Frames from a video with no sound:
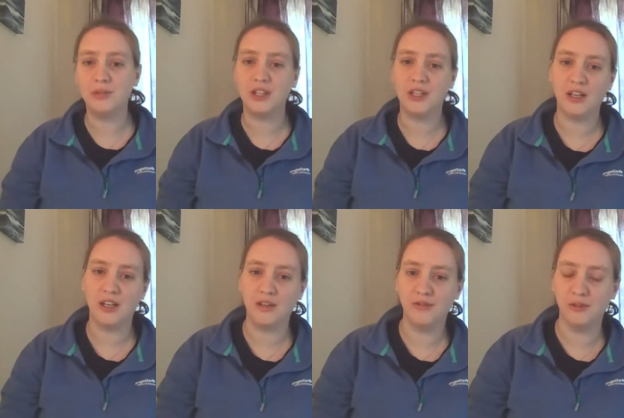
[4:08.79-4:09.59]

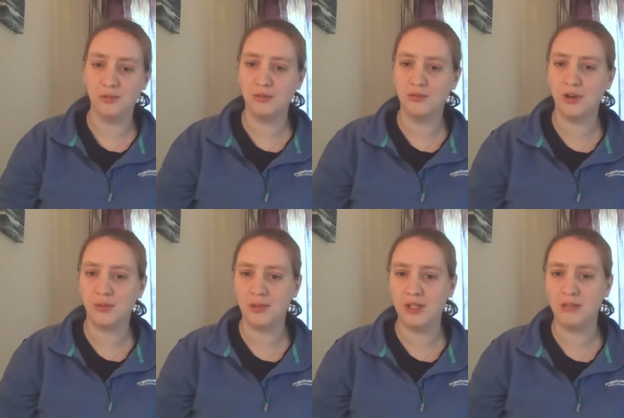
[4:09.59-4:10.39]
particularly football,
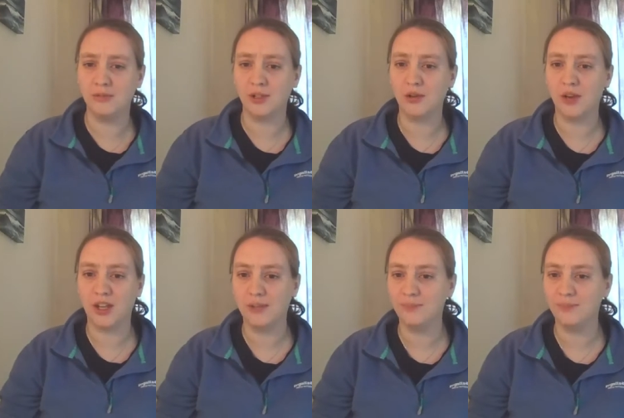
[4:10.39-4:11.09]
rugby, and cricket.